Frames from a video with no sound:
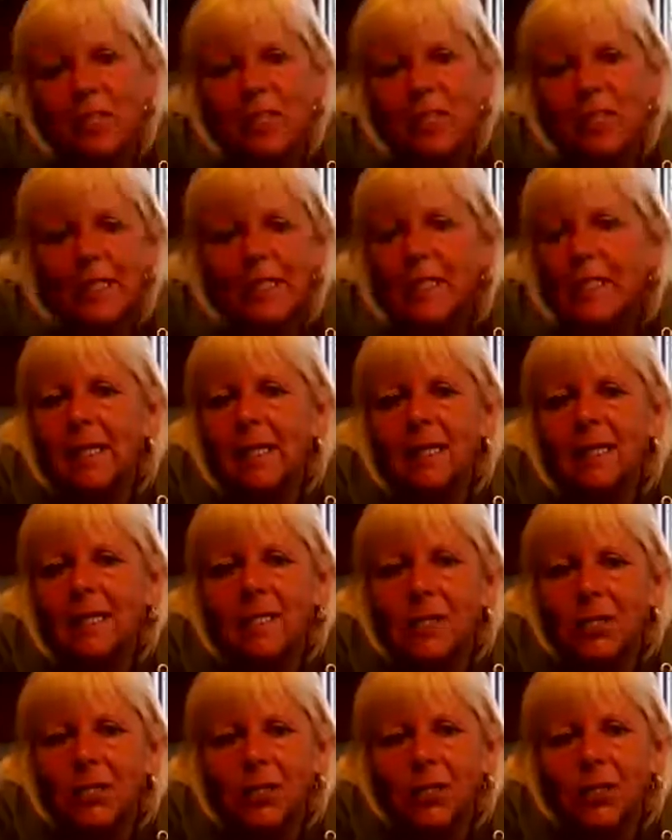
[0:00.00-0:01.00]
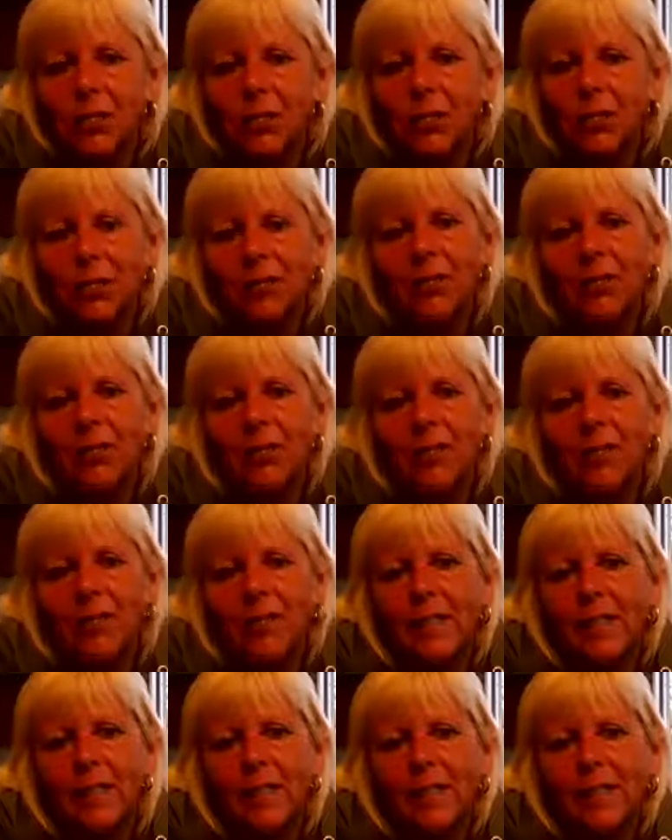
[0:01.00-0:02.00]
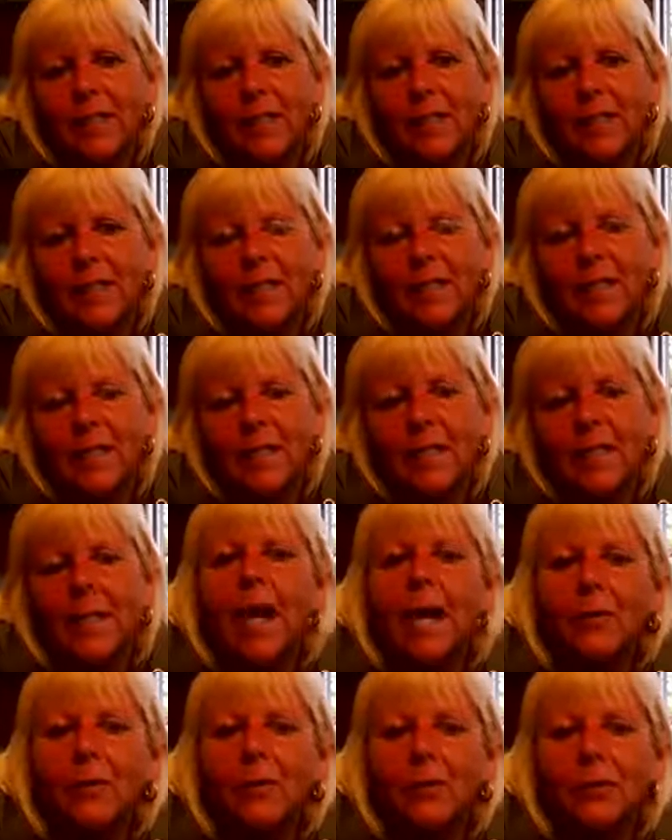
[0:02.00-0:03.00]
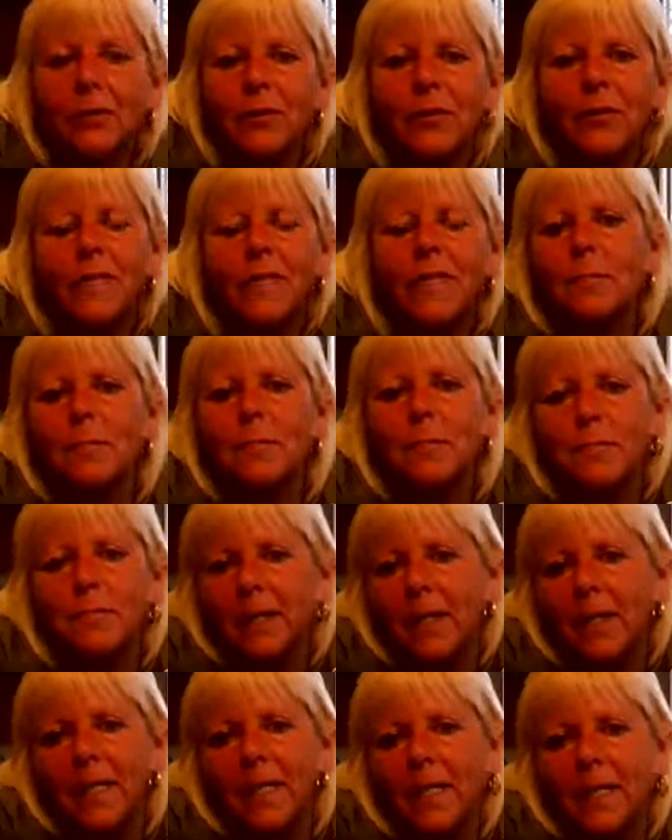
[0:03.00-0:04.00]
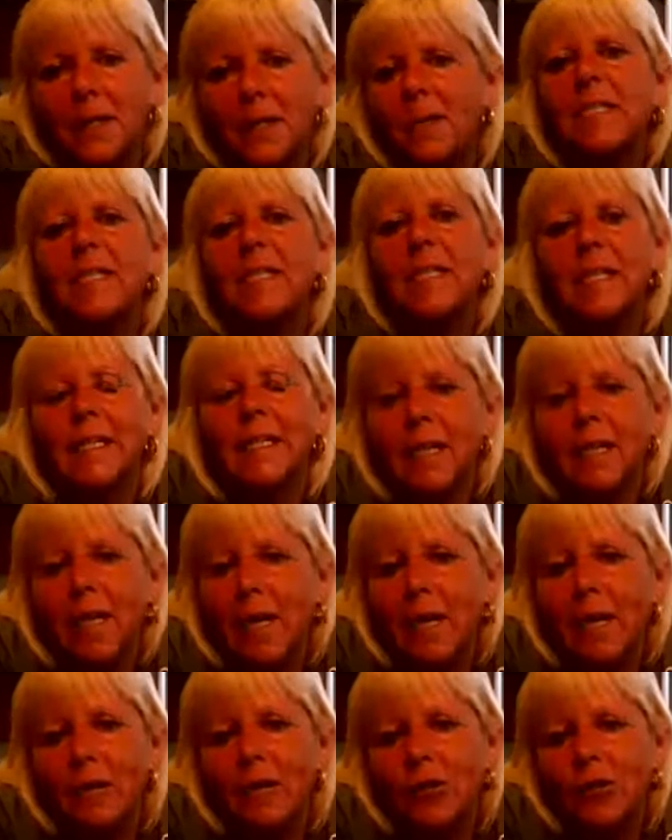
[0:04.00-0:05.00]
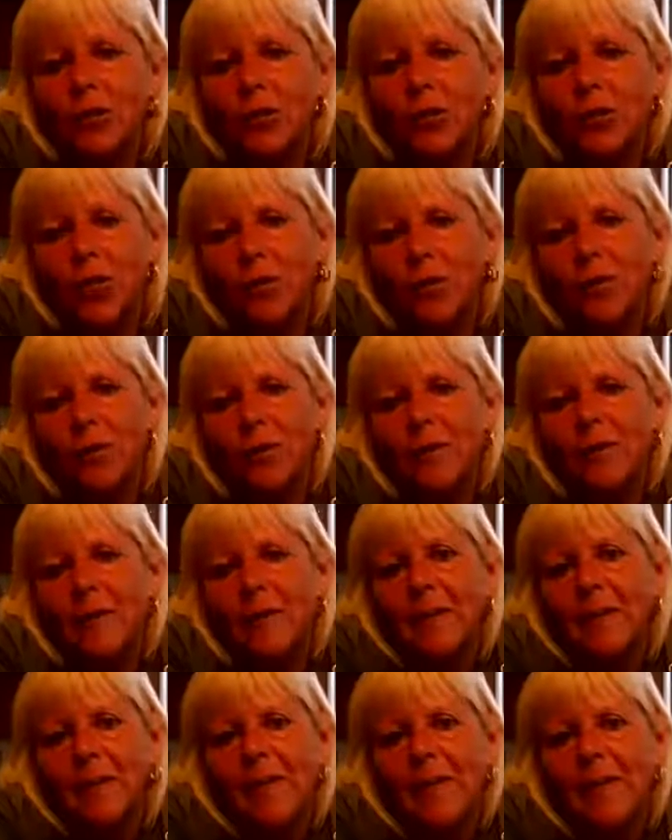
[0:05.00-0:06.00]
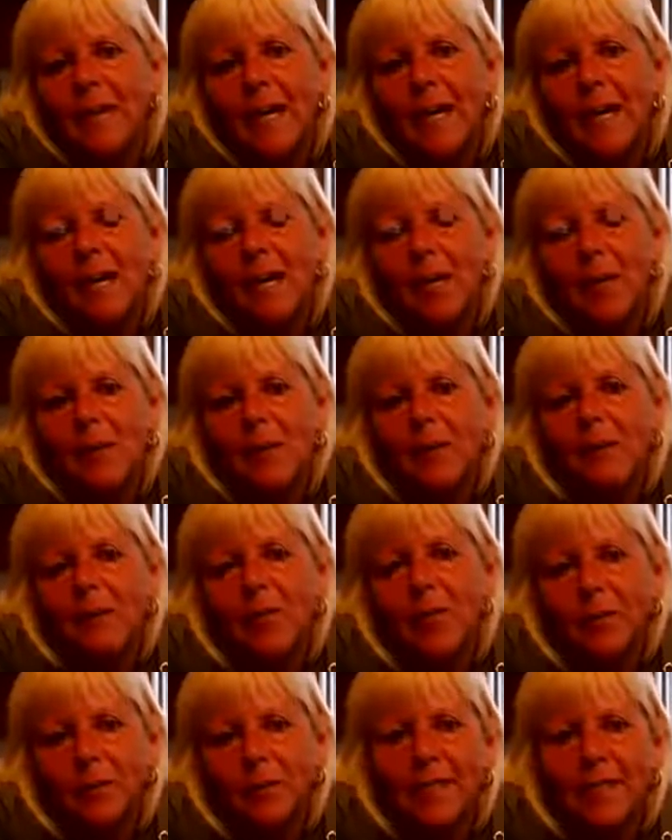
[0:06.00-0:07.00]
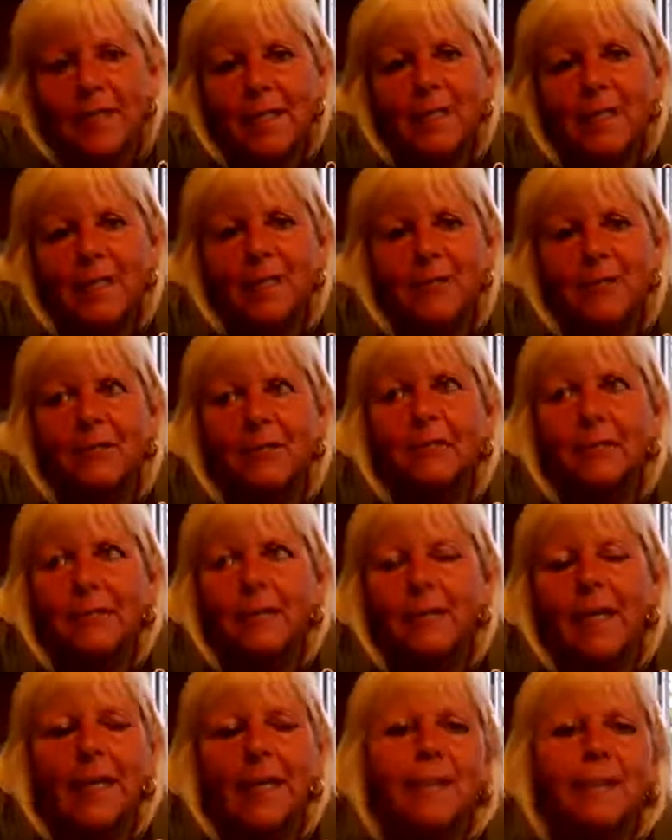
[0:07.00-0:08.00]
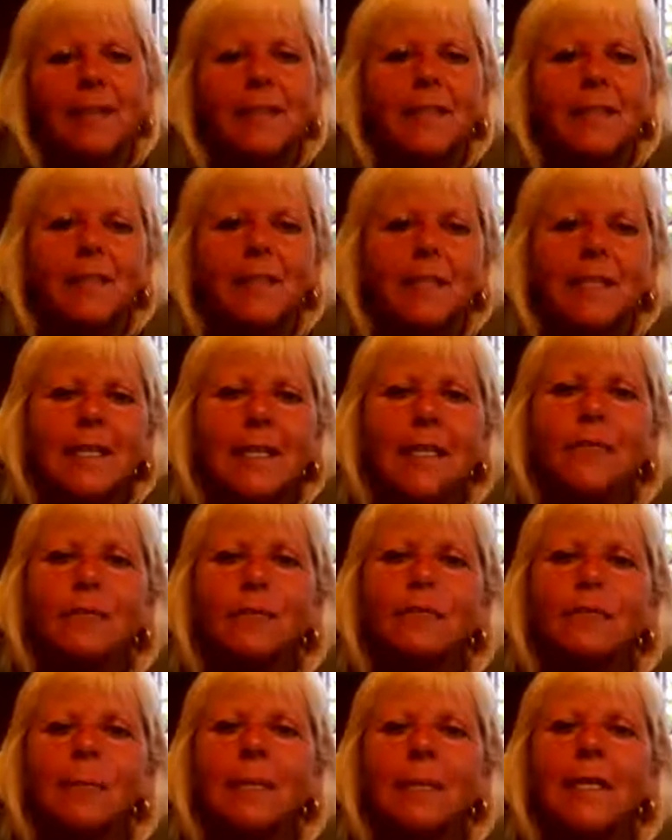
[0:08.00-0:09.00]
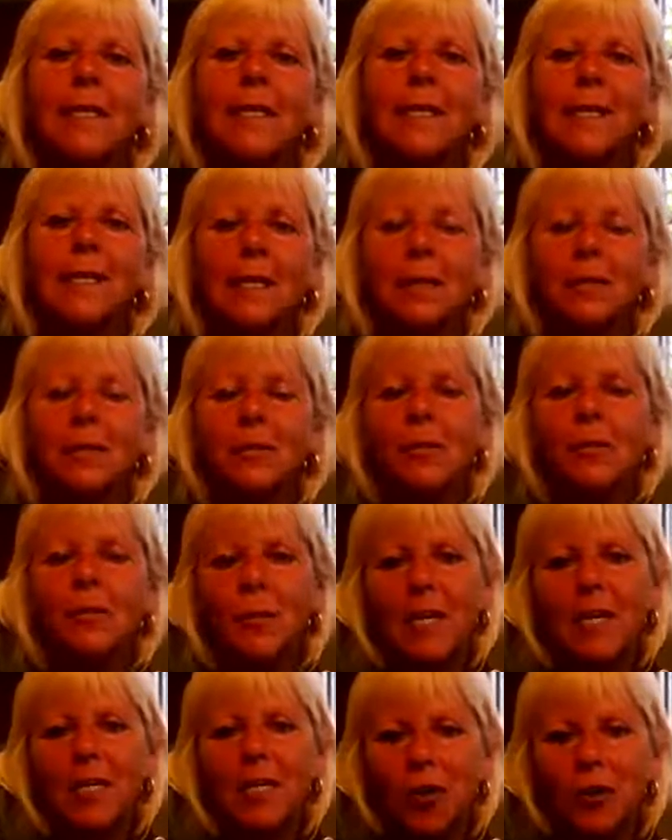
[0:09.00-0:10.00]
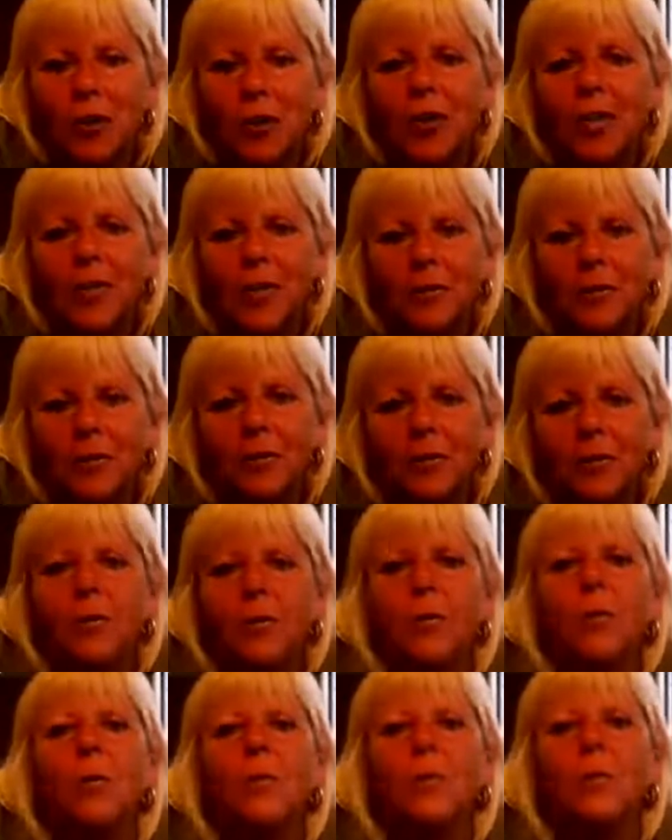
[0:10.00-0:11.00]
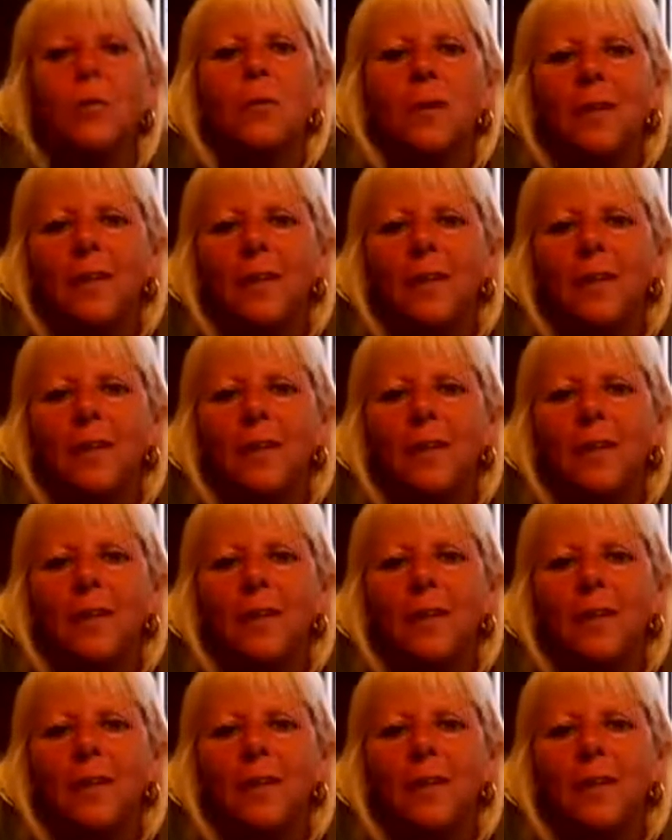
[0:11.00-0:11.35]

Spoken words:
It's a circus, and it's loud, and it's busy, and it's a live show. So that's even for me, that was quite shocking from Wolves.